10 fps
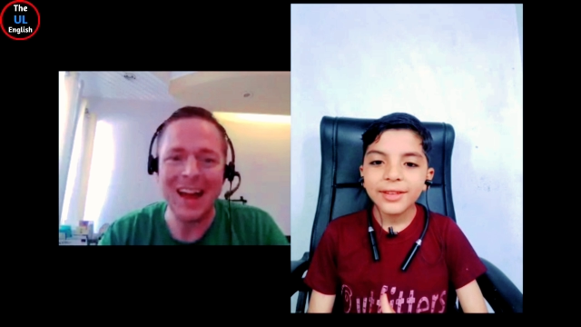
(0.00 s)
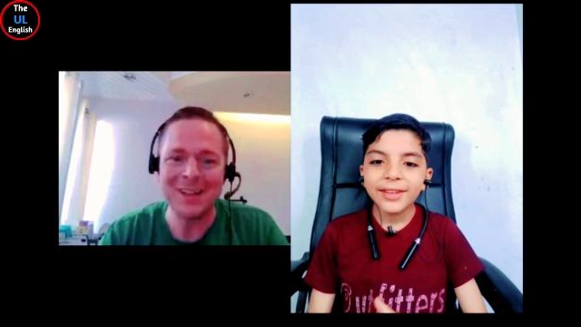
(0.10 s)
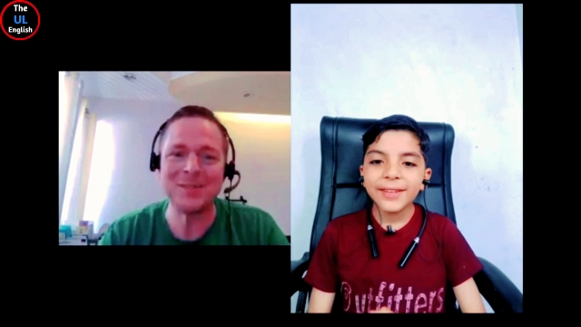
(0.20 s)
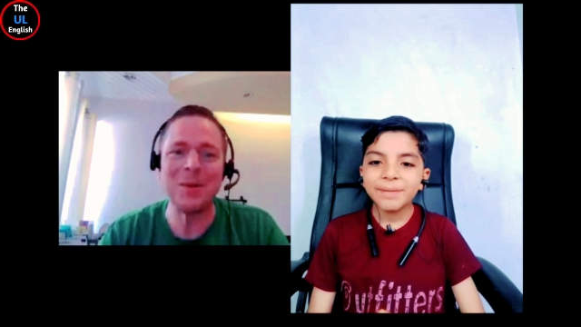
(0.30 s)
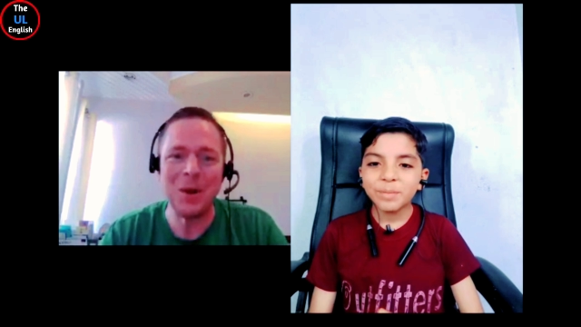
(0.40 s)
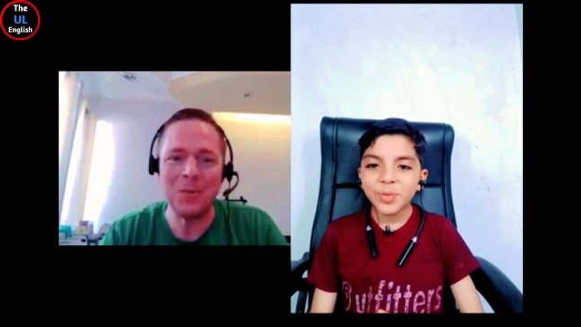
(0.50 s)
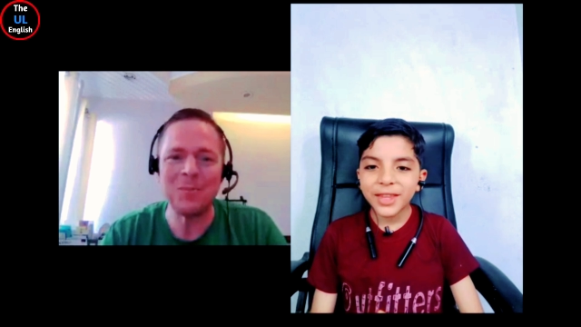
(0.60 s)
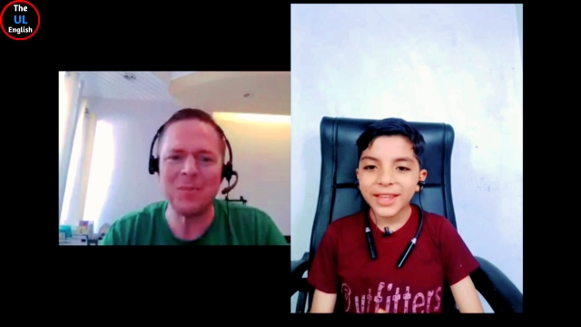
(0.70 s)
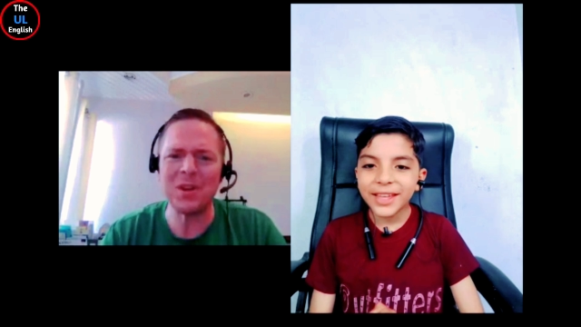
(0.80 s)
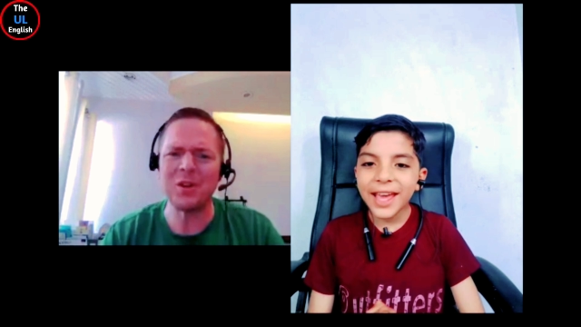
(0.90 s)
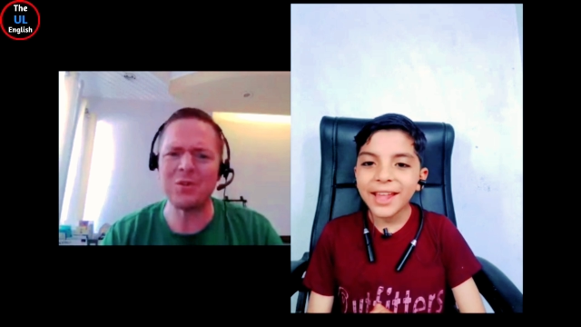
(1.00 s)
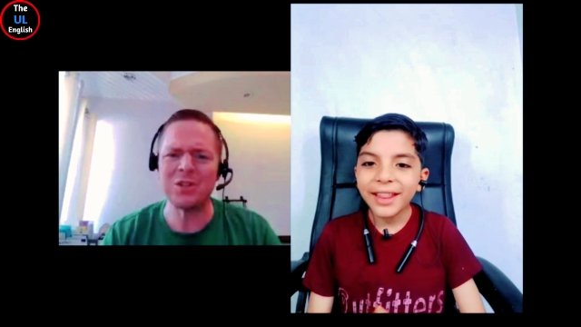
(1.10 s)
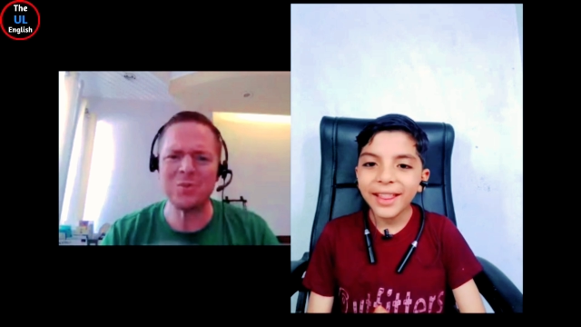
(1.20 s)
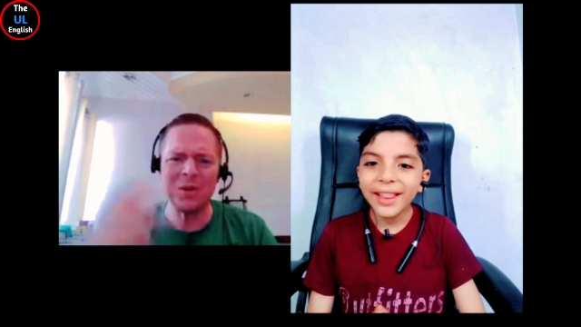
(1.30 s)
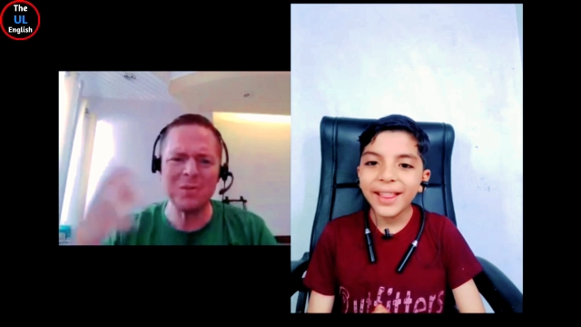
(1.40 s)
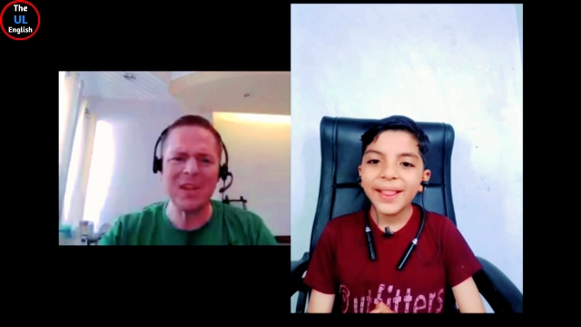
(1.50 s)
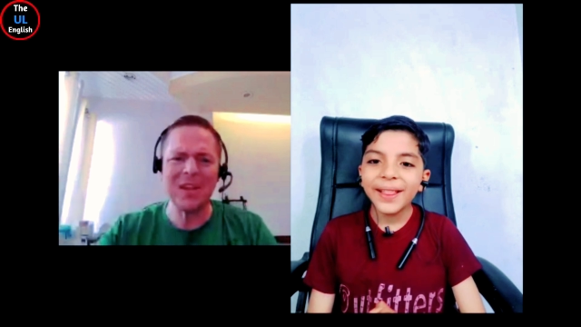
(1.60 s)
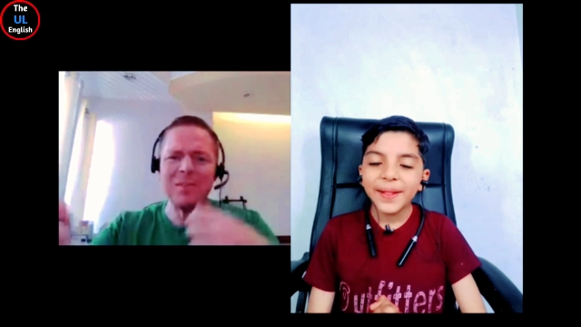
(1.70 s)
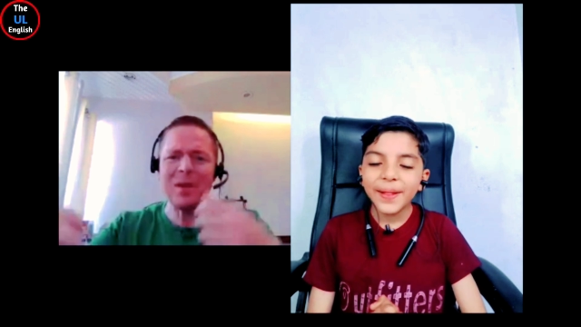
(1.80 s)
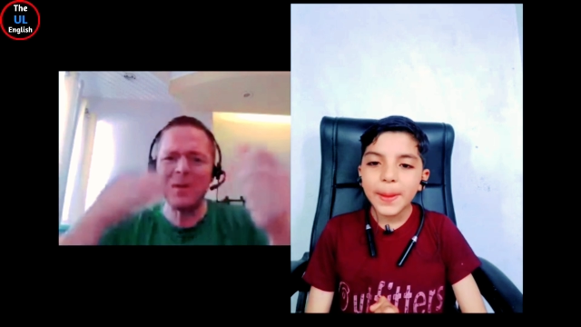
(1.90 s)
Speaker 1: as well. We go yes. swimming
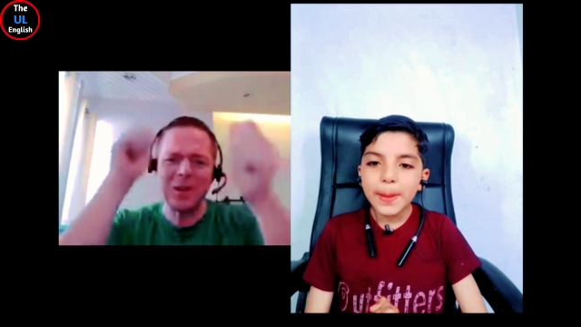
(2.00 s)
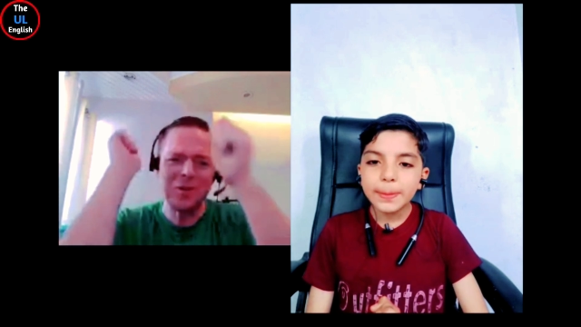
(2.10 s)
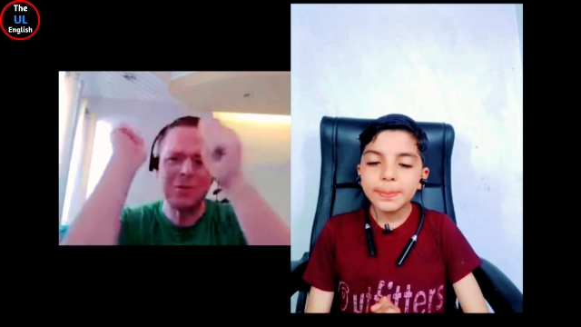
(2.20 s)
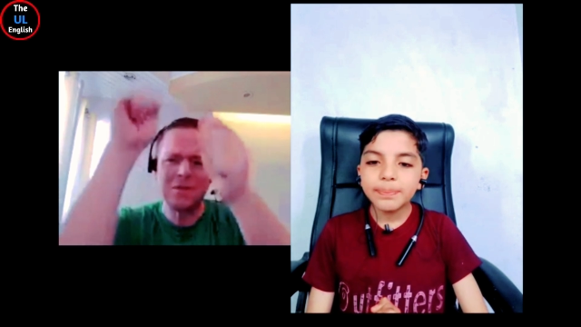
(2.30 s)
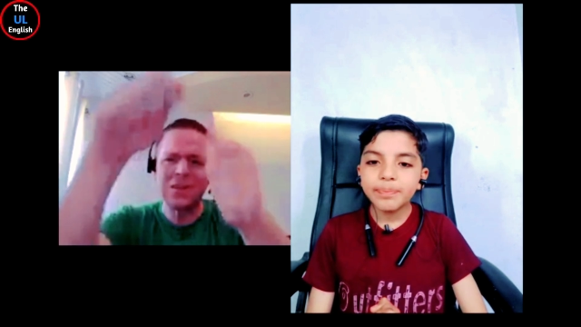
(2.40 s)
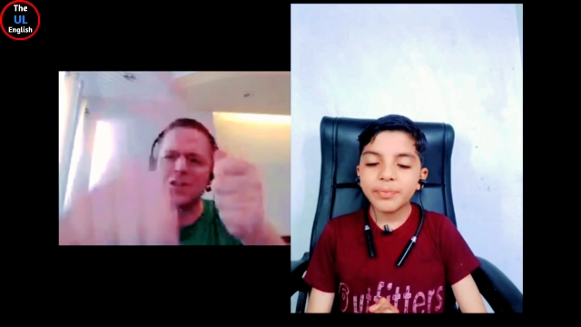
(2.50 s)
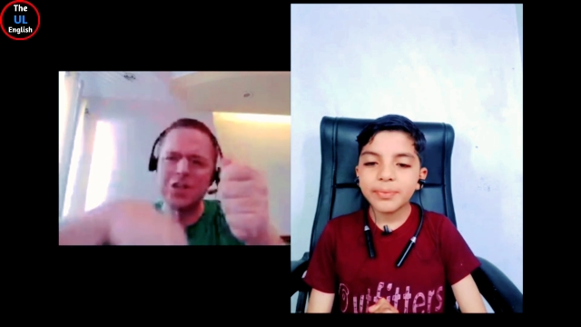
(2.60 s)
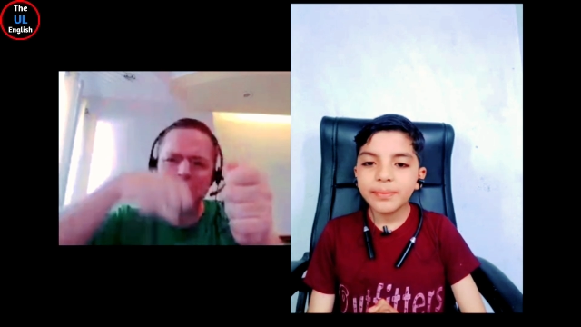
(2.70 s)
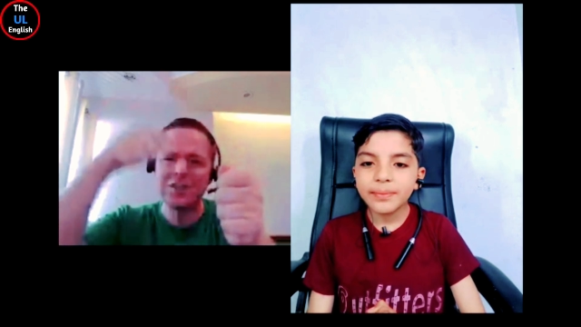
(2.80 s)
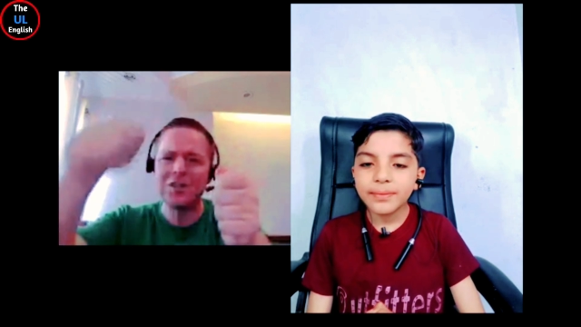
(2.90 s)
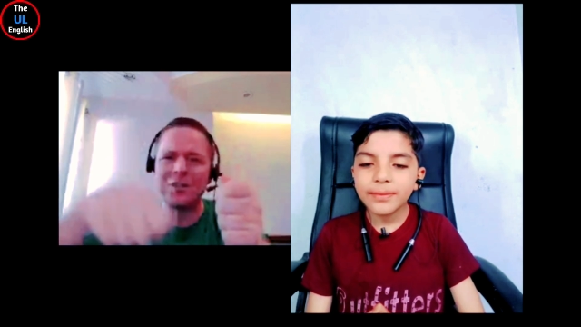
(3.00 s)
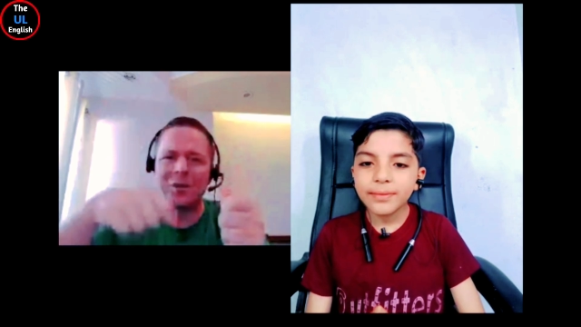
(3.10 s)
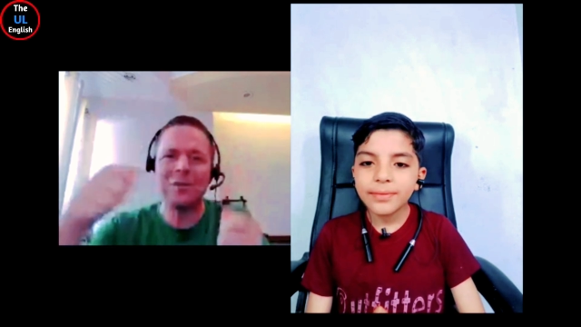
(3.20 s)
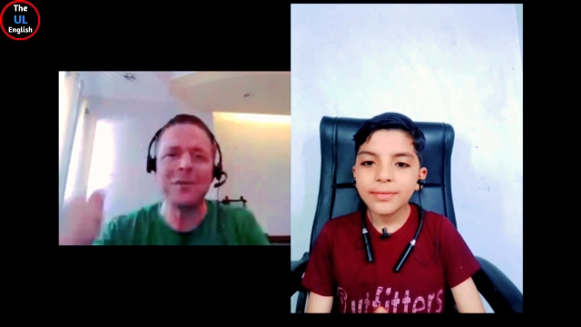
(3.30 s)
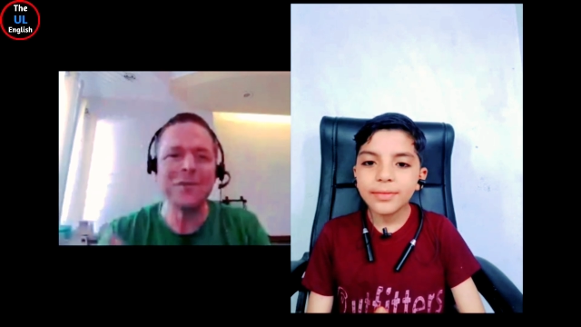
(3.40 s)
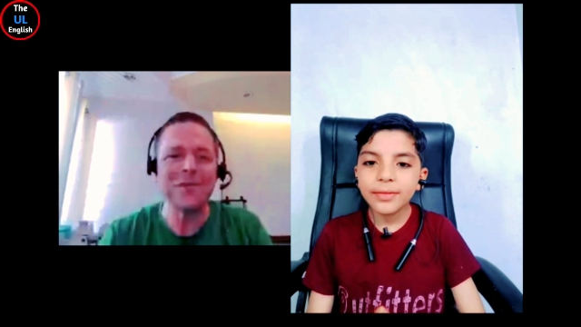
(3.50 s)
and maybe go fishing too.